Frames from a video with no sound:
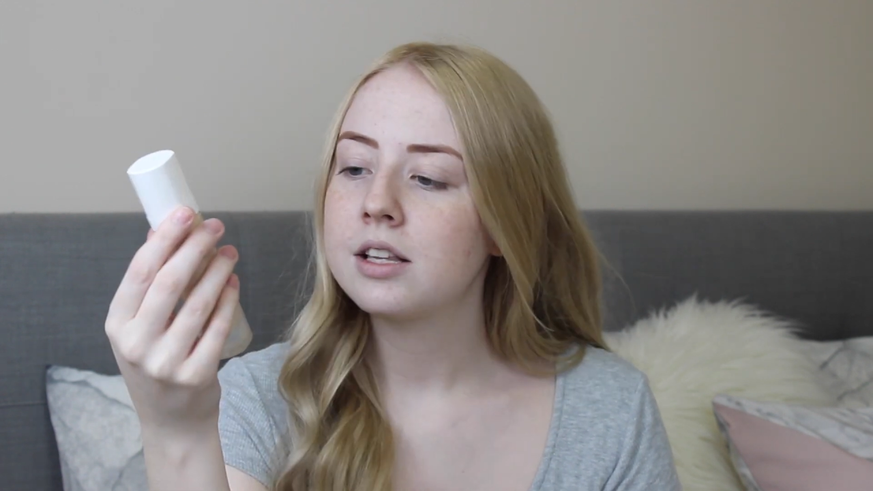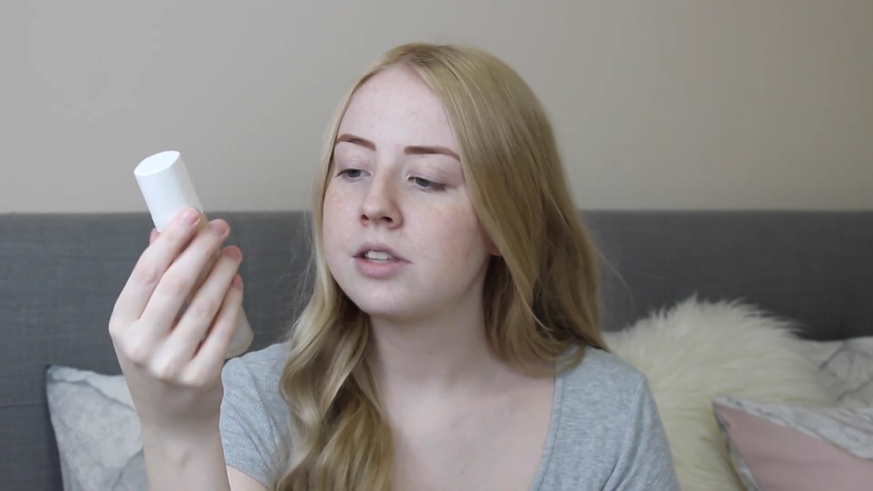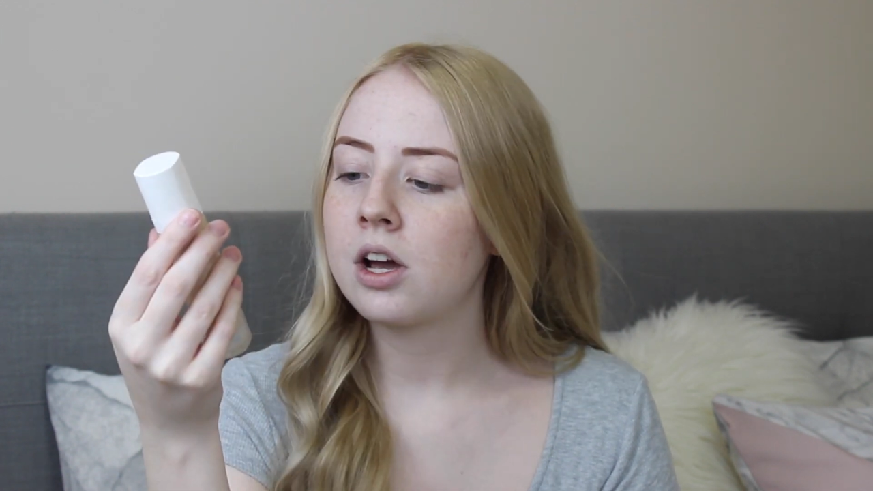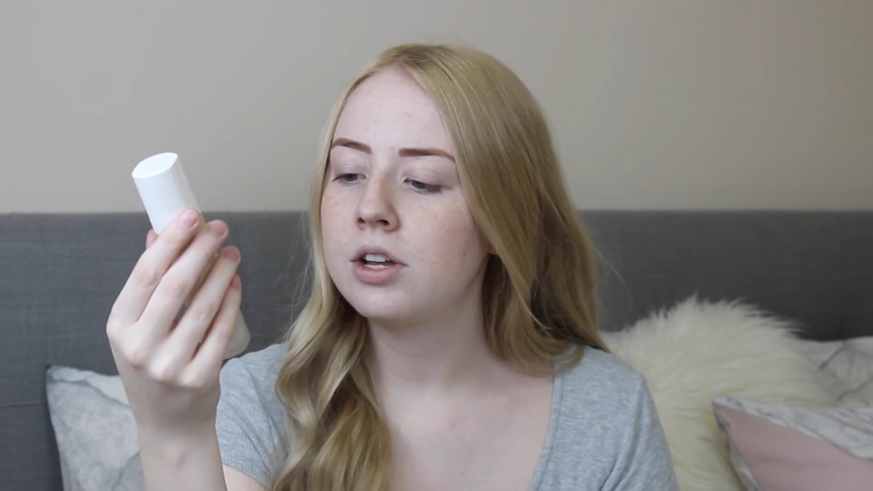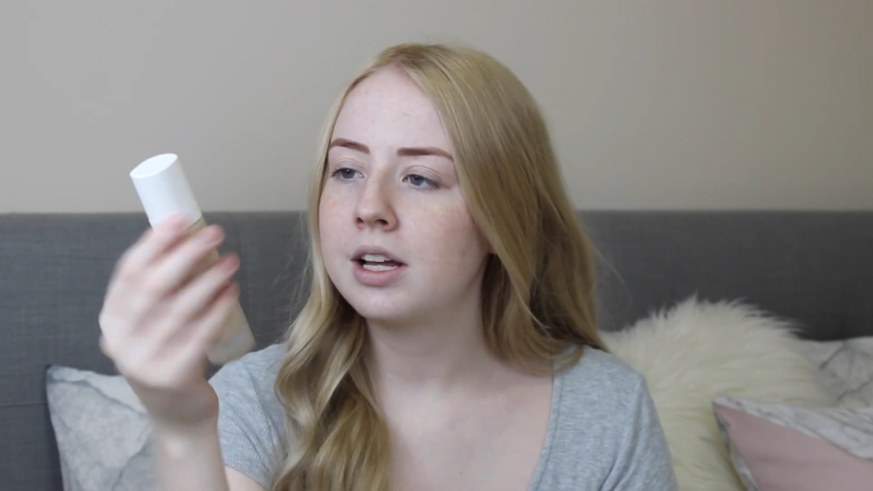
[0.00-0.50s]

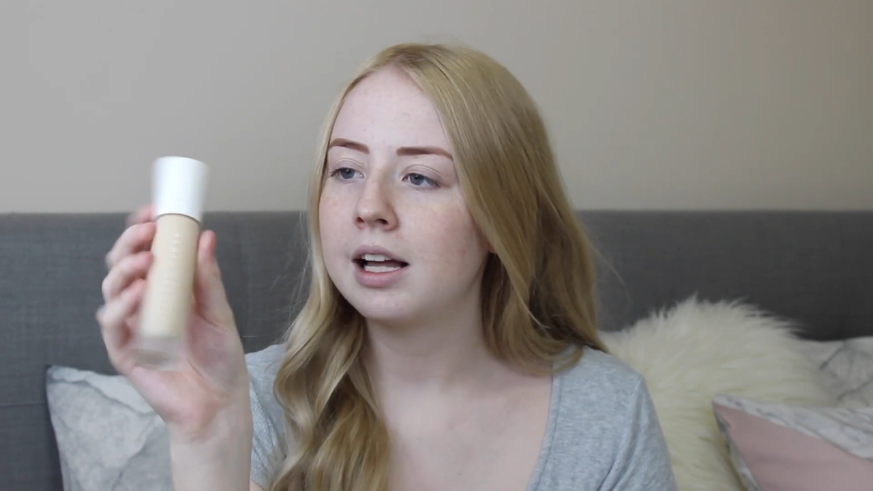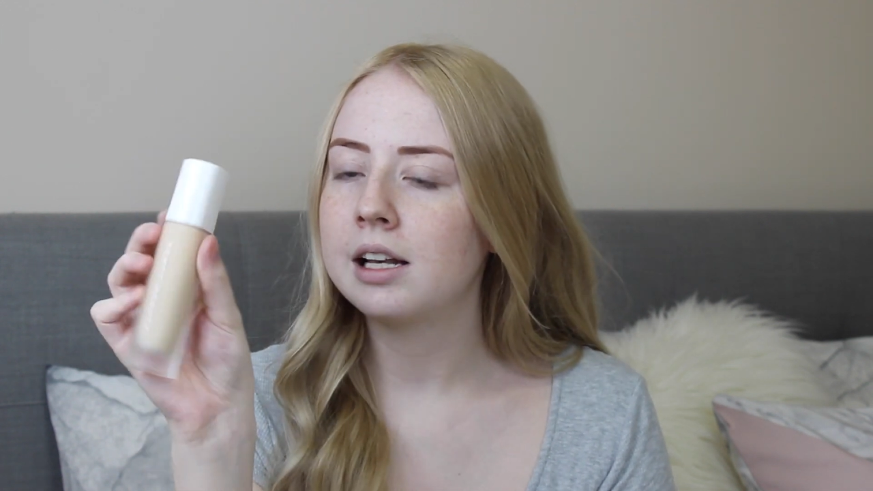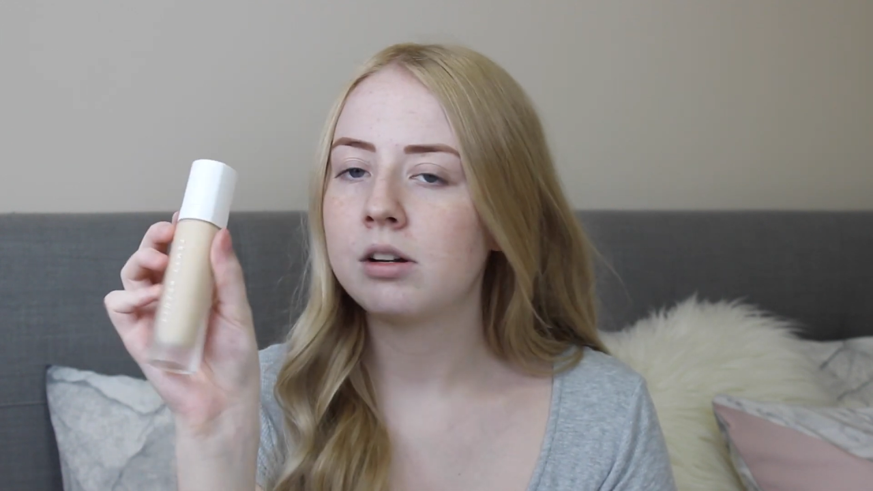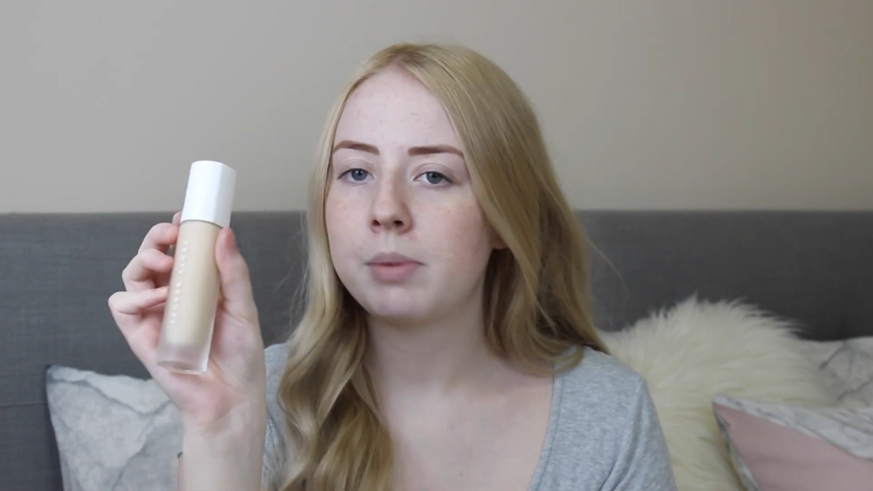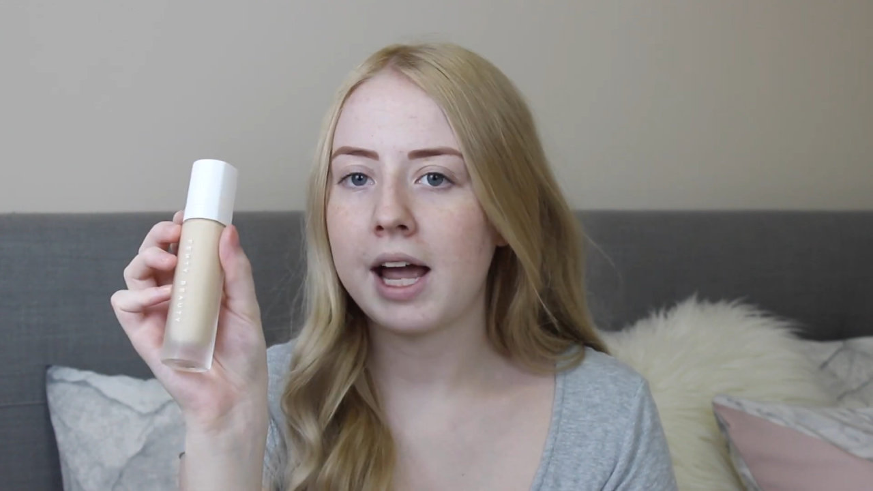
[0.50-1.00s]
So you get
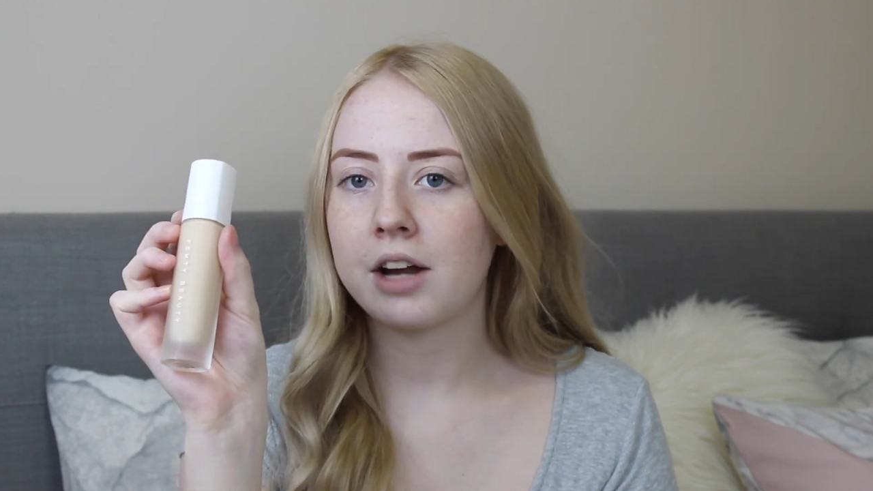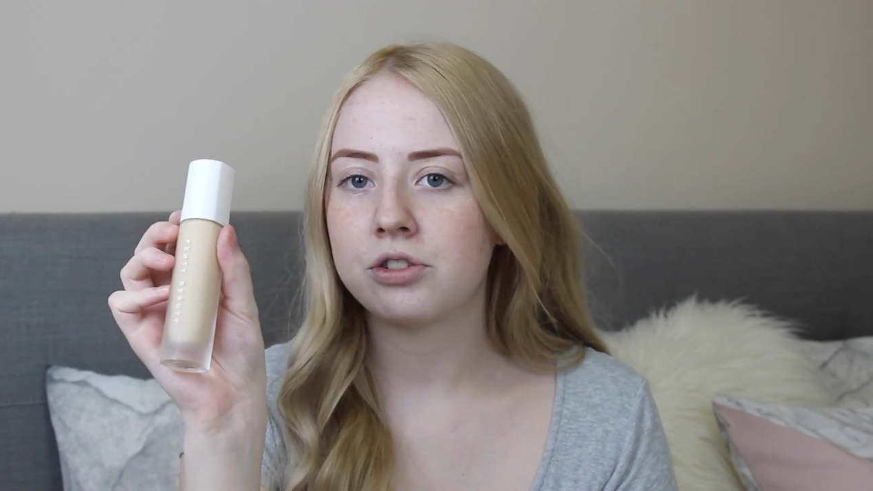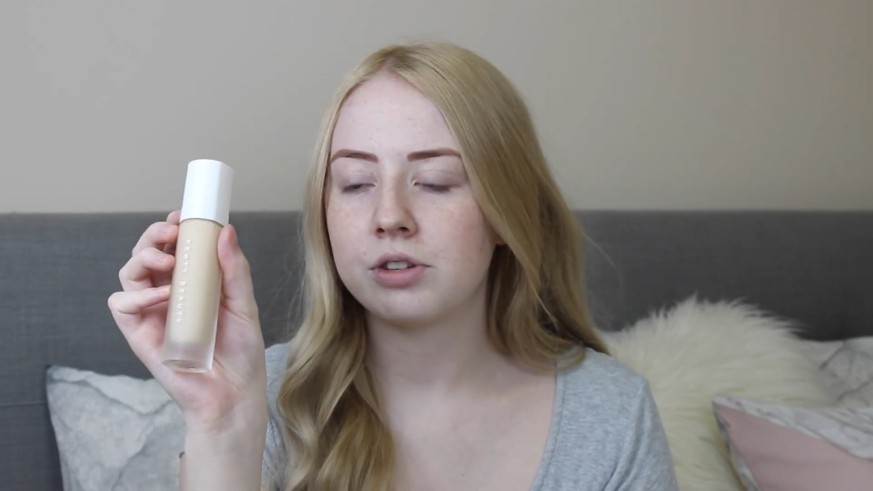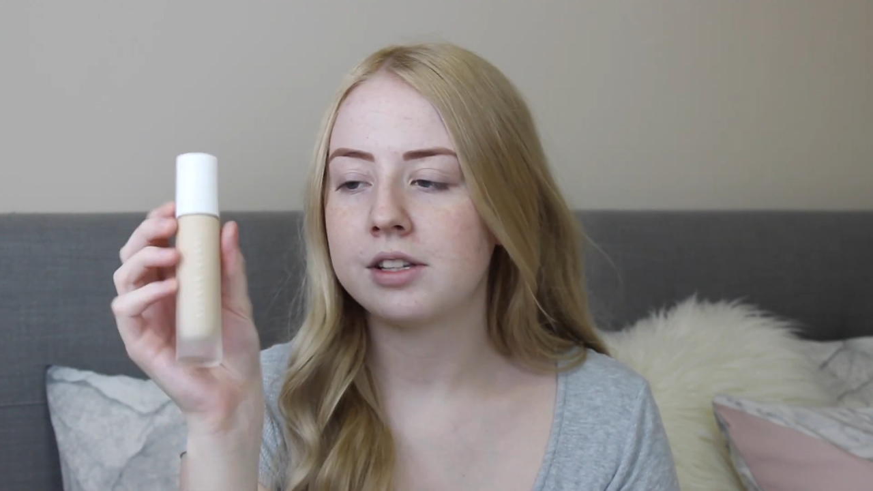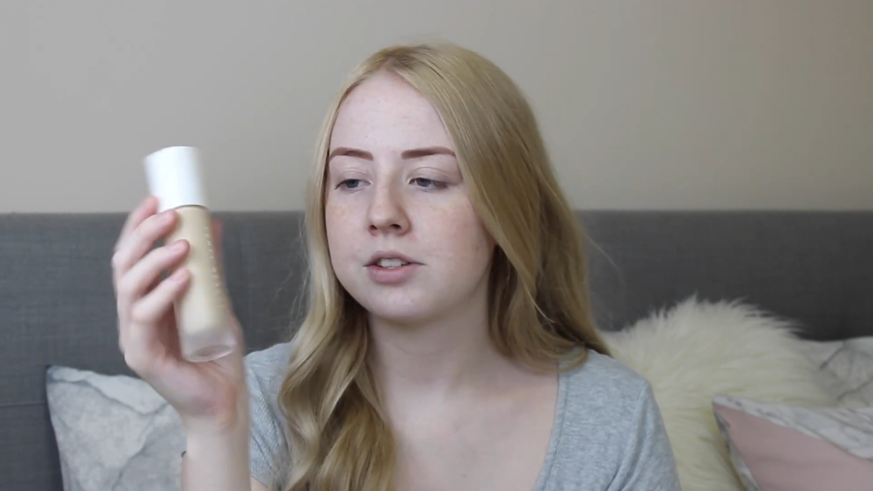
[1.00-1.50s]
a little bit
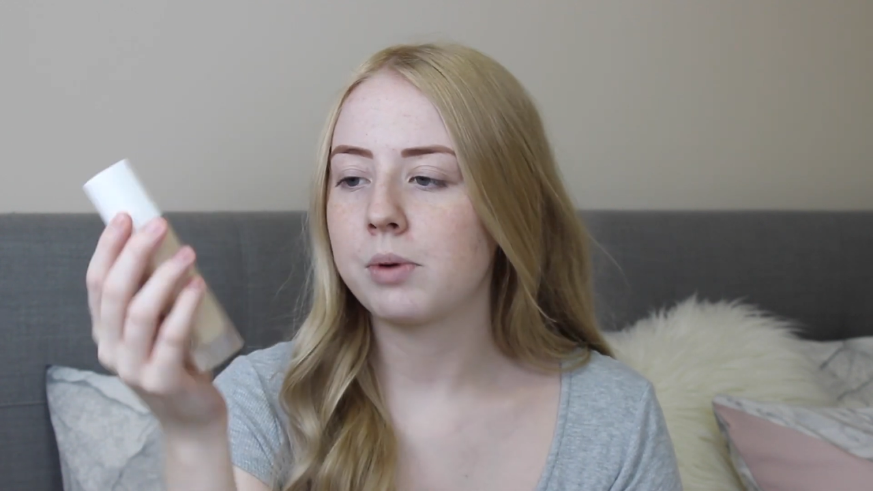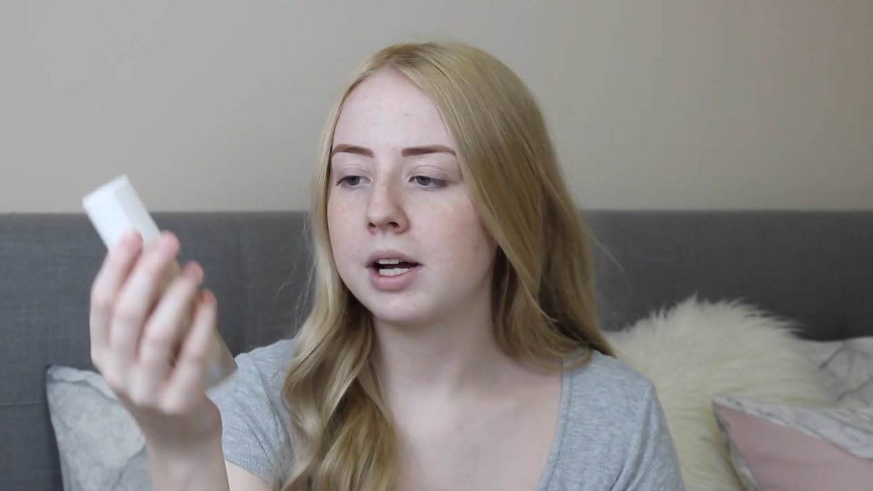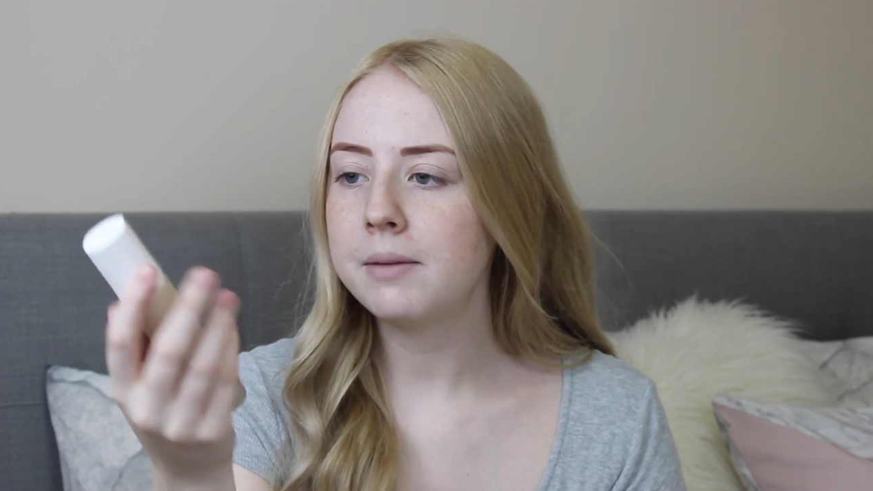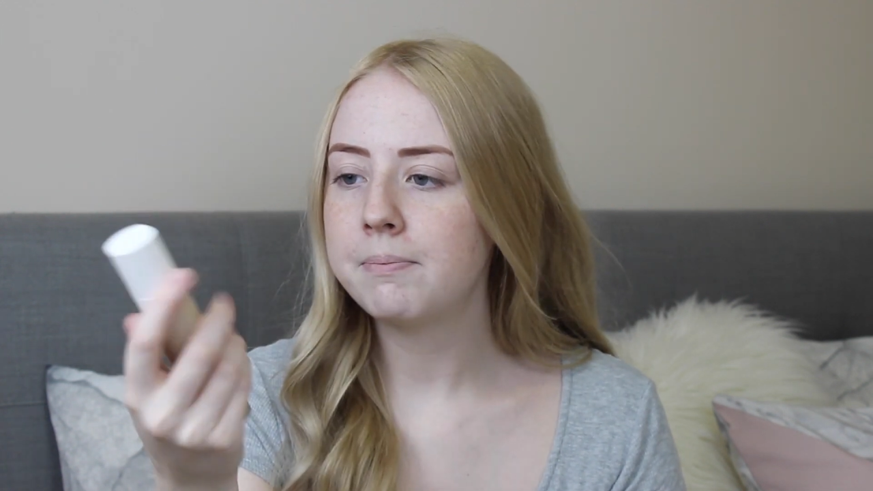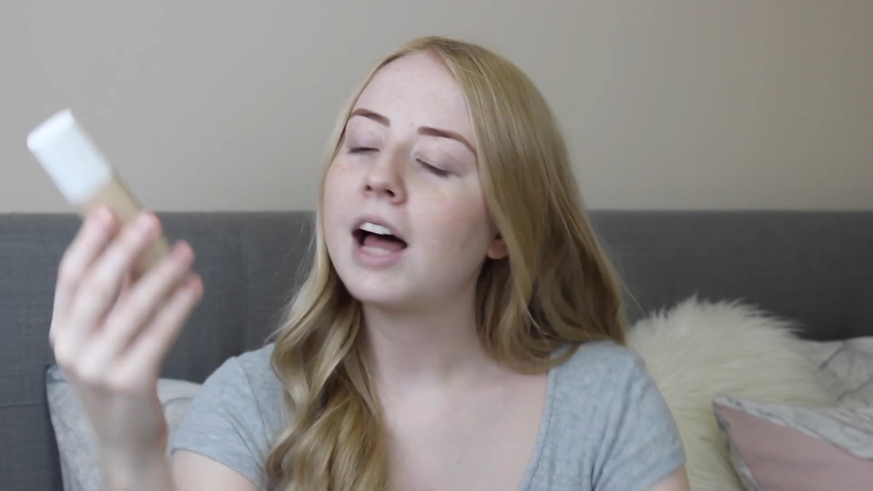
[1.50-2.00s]
extra in this
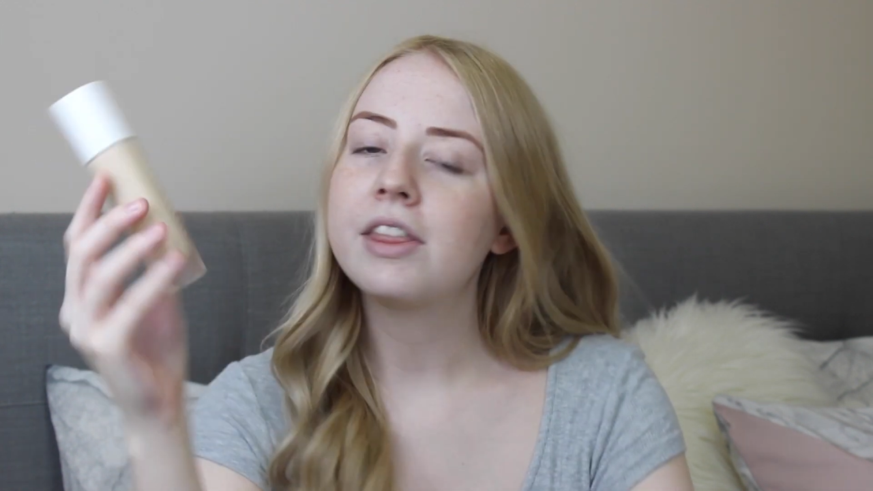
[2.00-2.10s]
one.